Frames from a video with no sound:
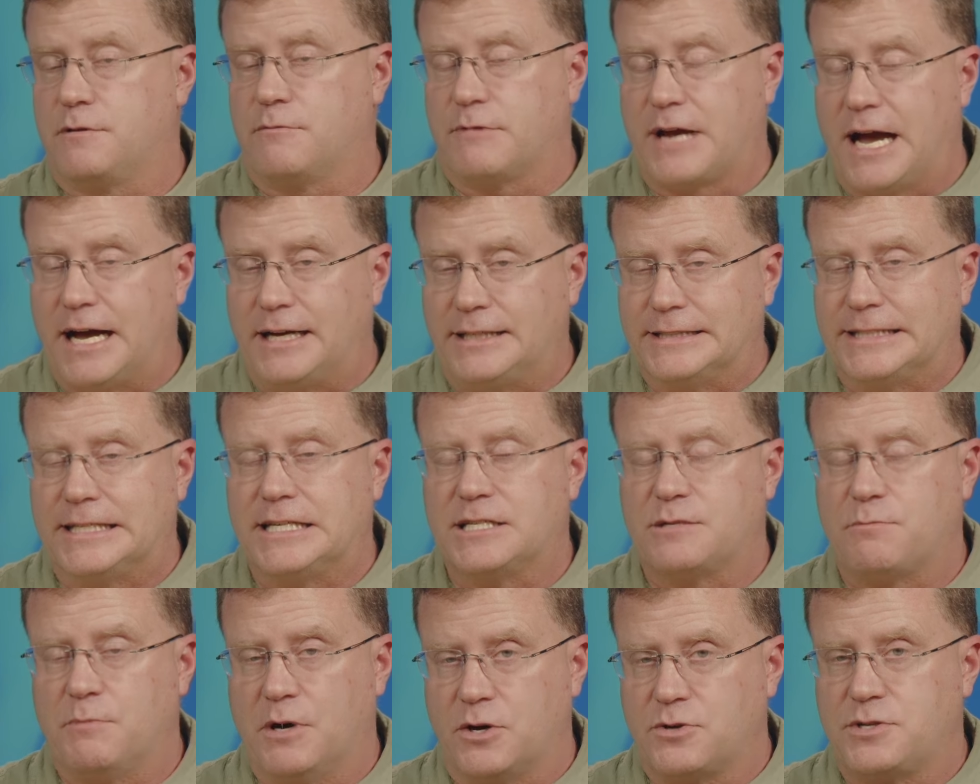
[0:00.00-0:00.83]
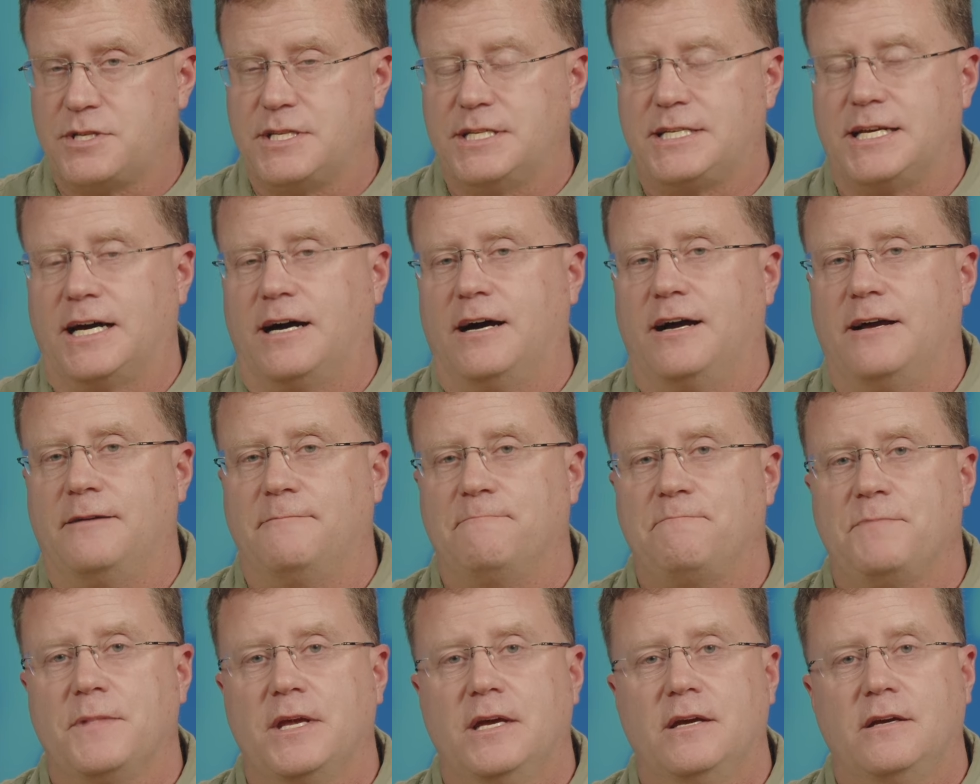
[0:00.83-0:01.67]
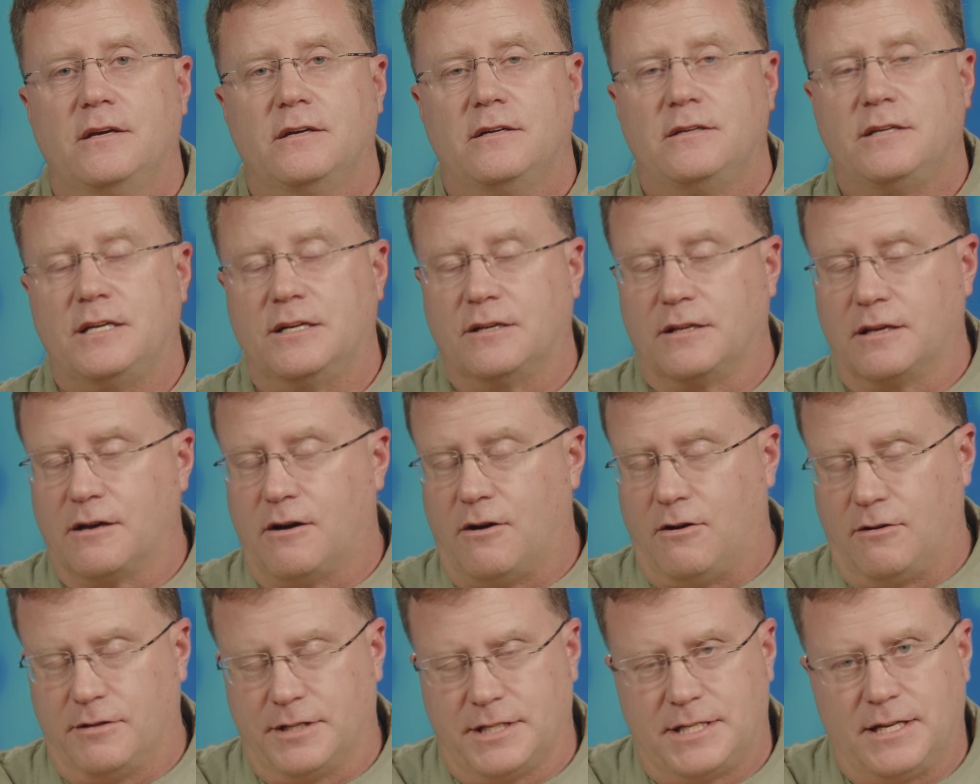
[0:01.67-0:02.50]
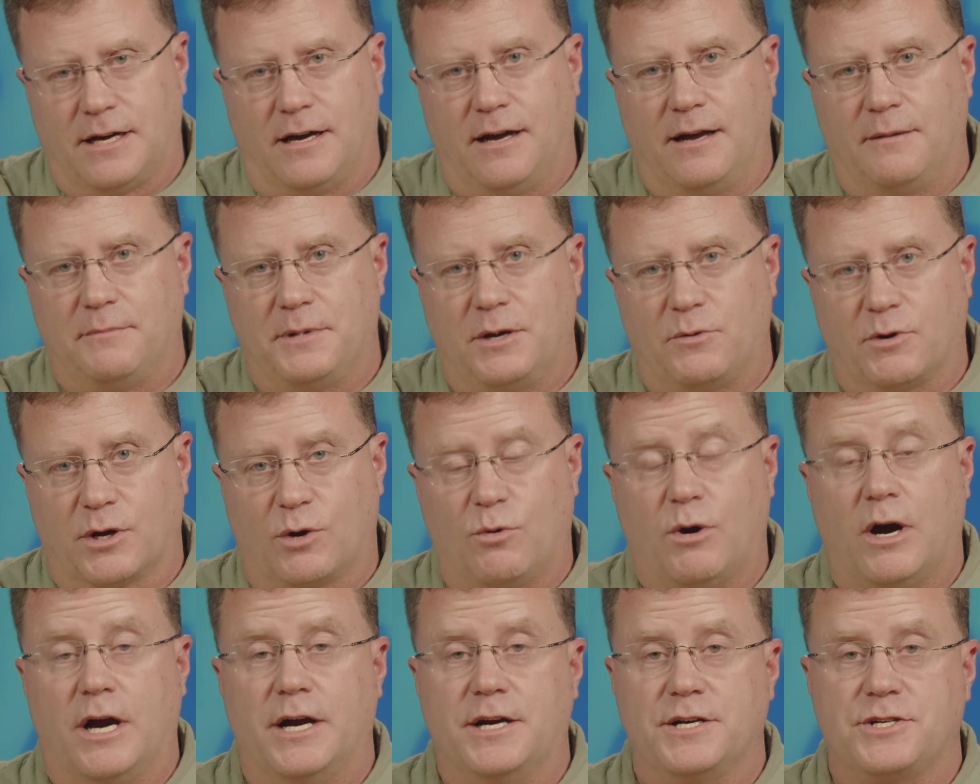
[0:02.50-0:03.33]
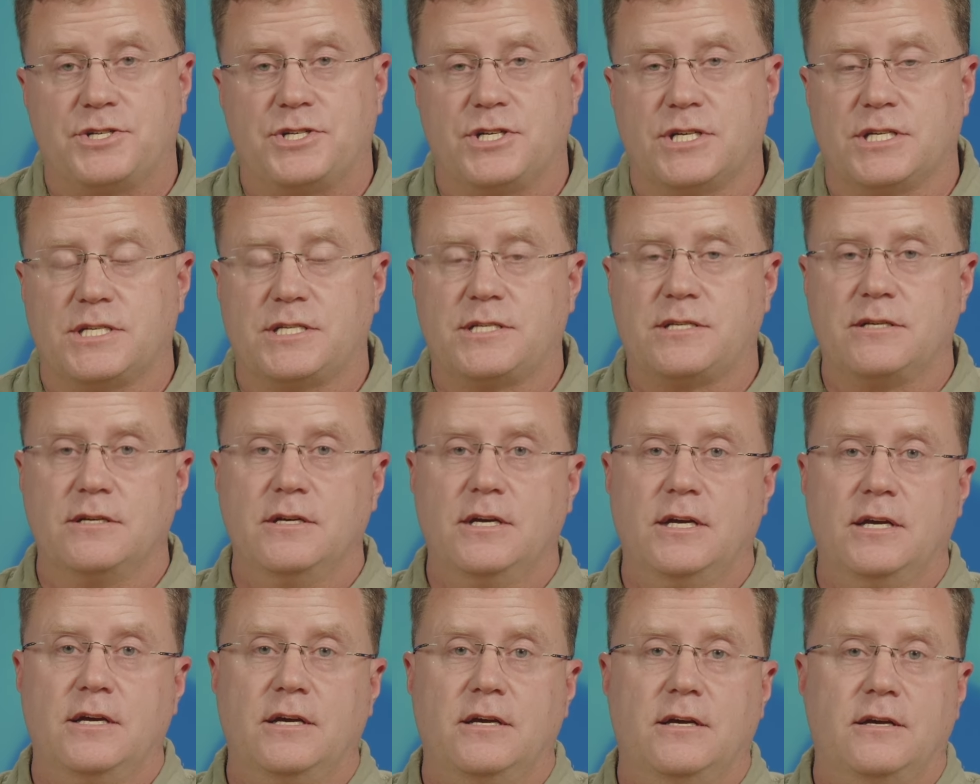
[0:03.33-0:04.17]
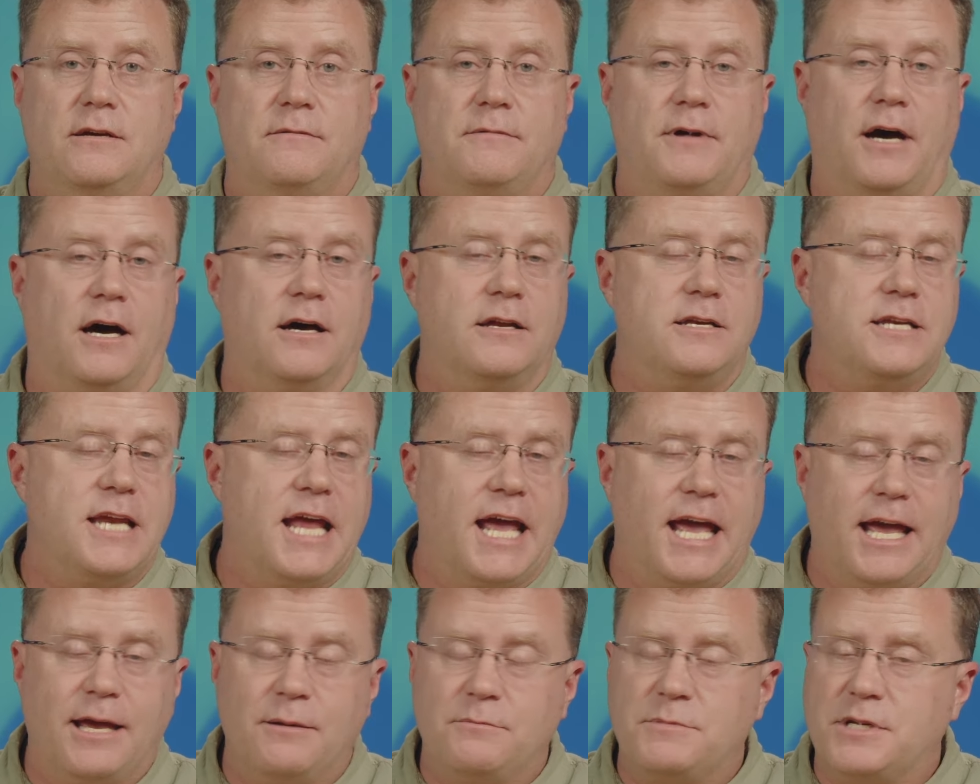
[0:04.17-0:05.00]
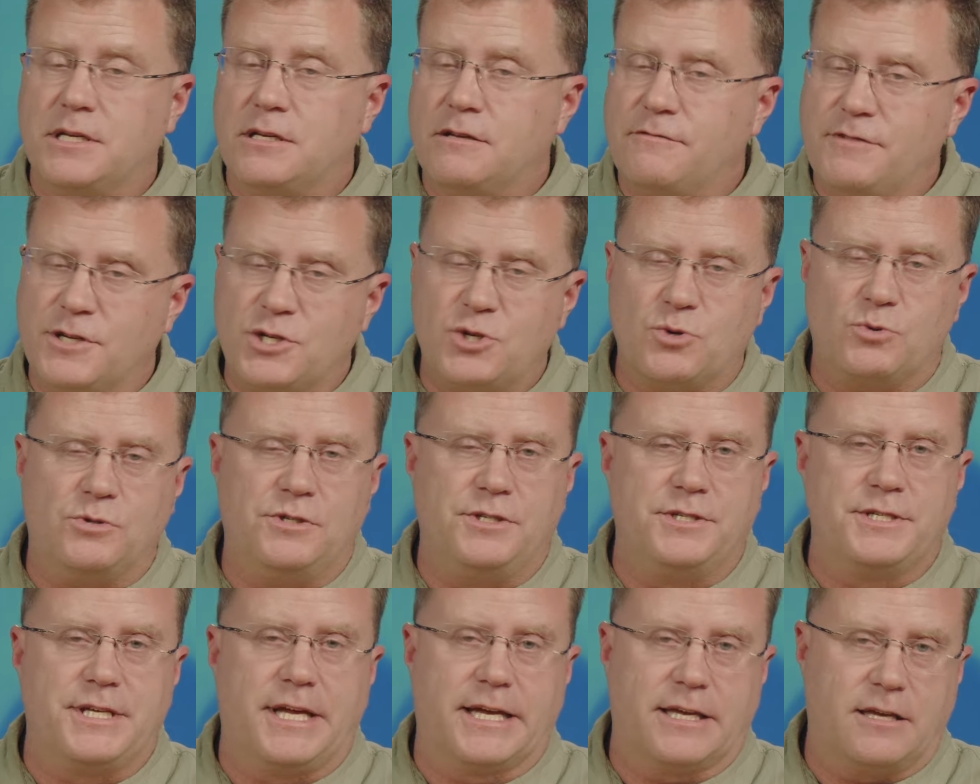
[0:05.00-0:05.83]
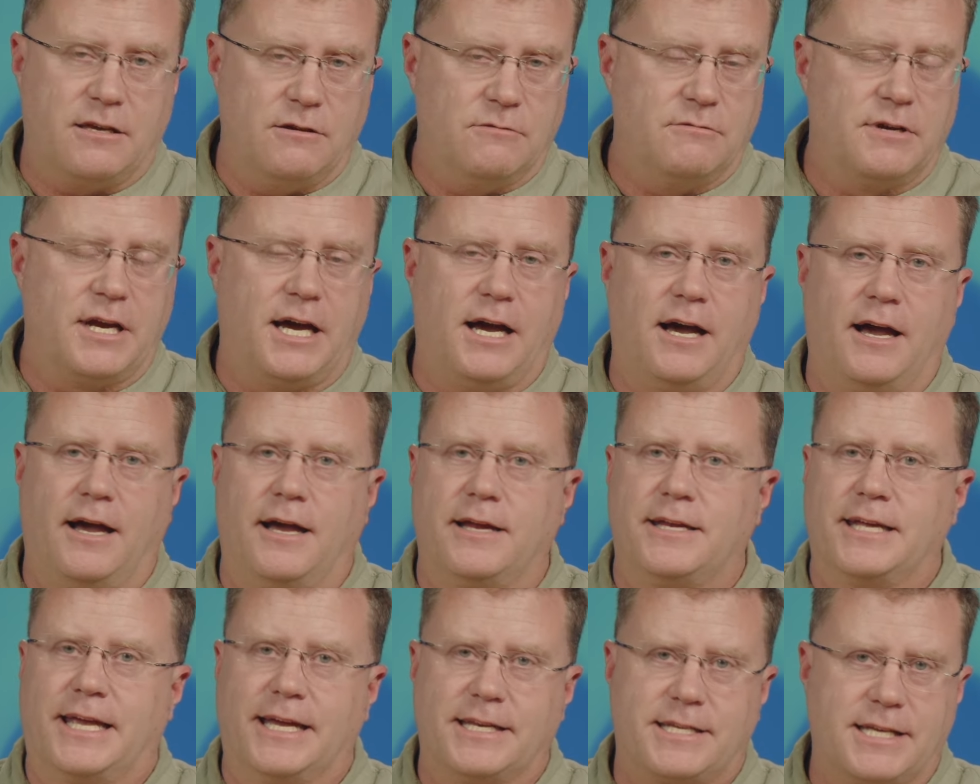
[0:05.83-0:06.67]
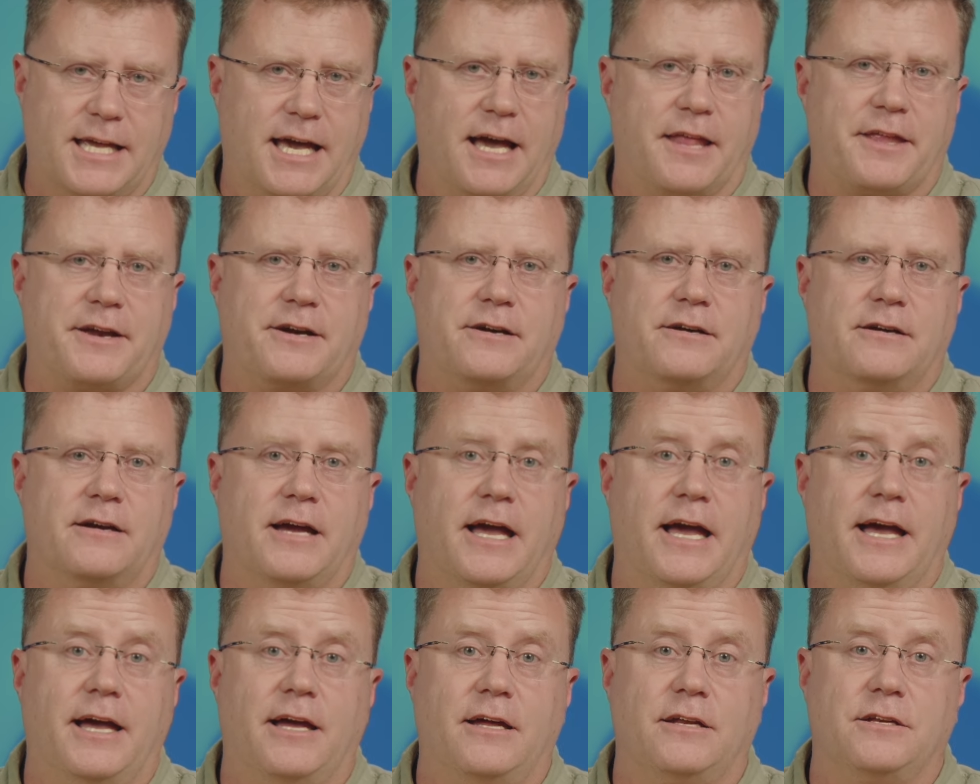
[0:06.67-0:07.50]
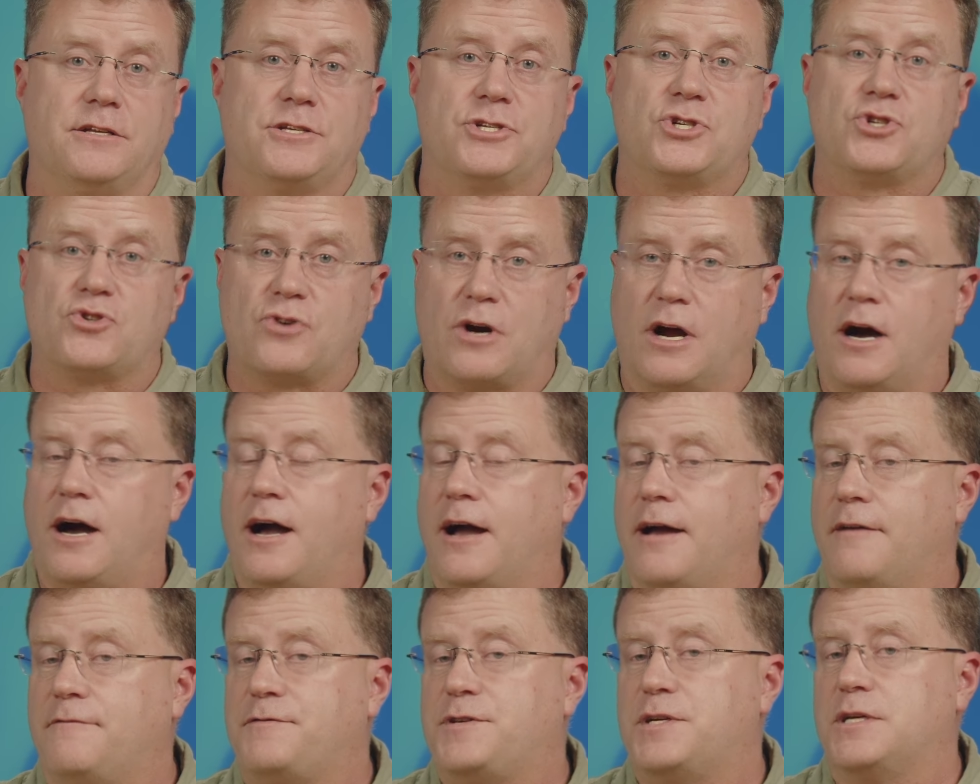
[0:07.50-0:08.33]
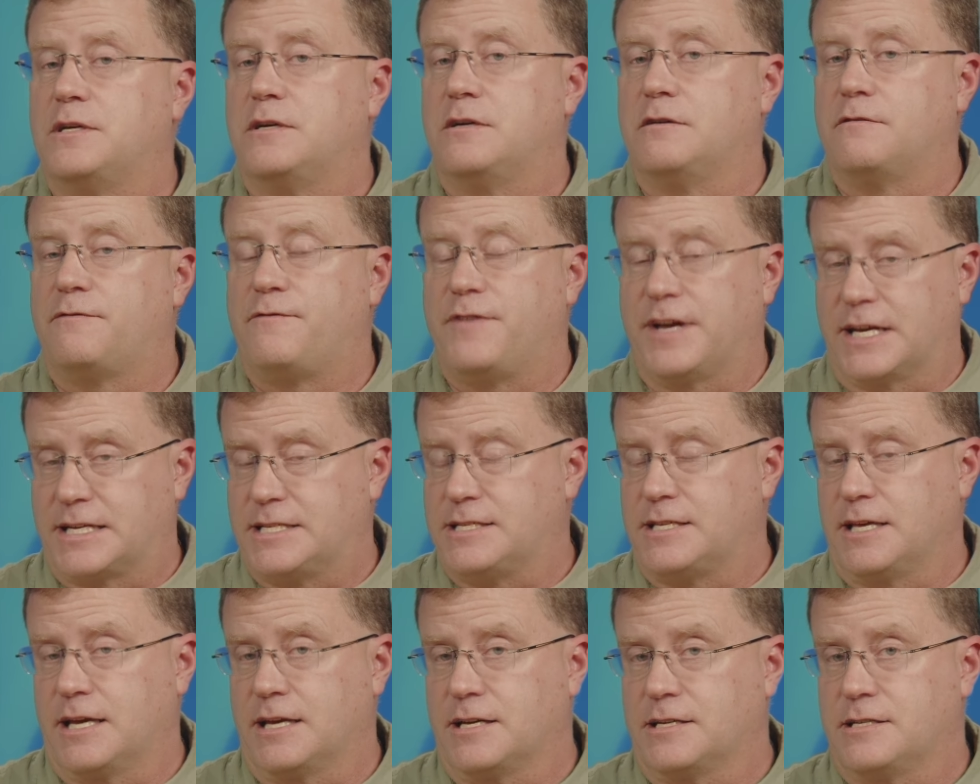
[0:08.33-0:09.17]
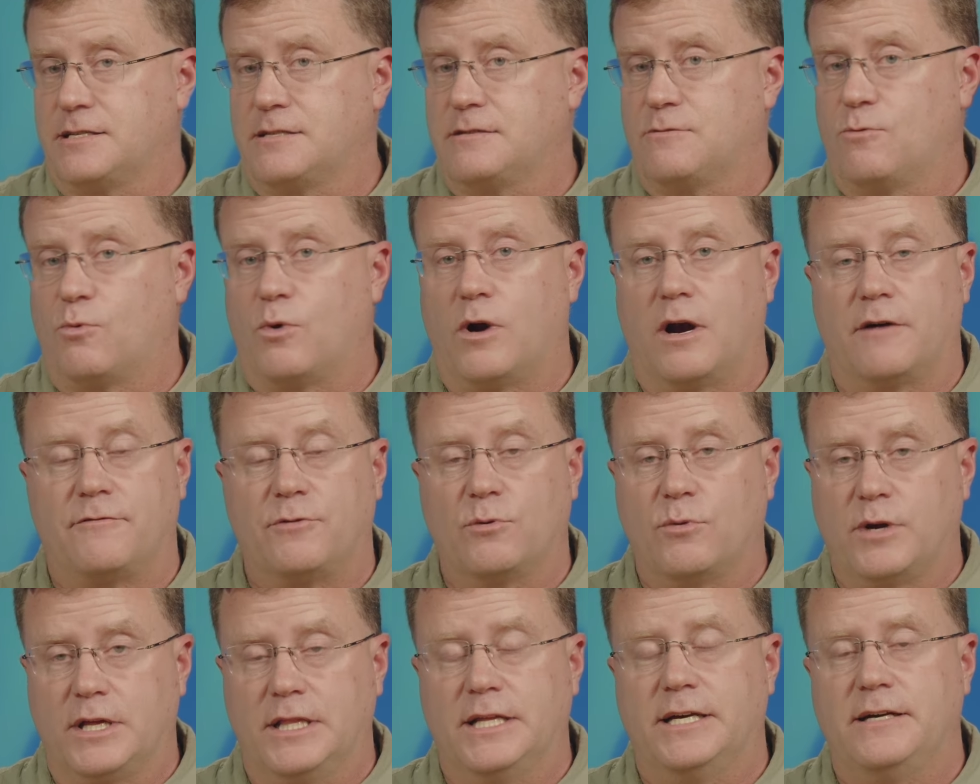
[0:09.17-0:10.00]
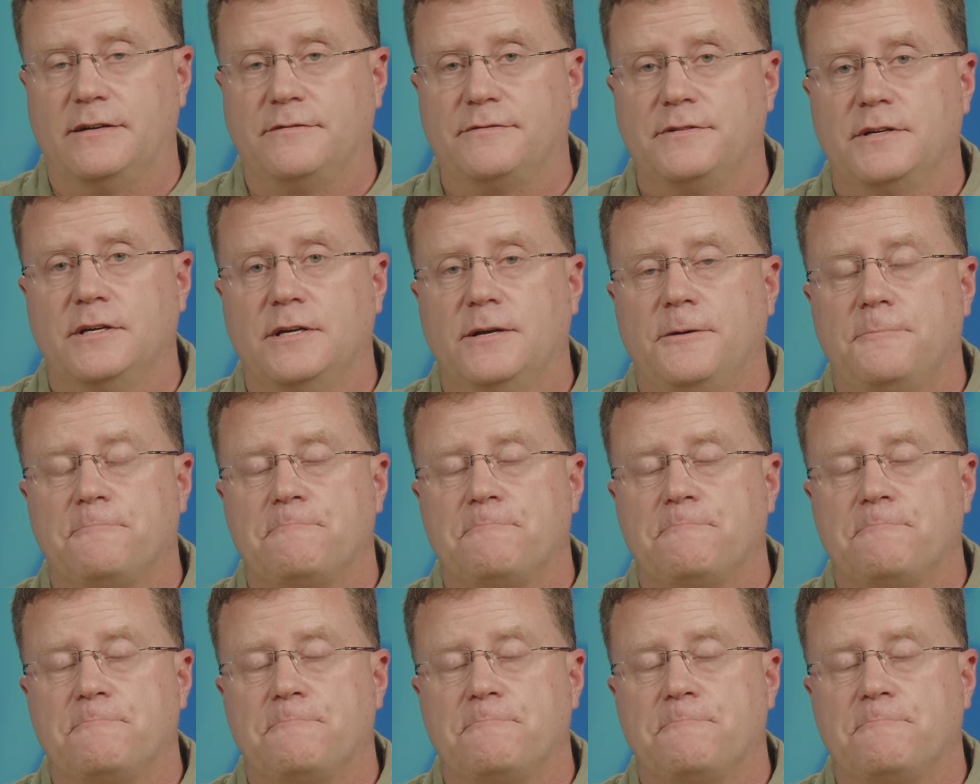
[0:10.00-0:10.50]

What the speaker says: The reality is, most of the time, nearly all the time, it requires just unnamed individuals like you and I to get together and strive to fix things wherever we live.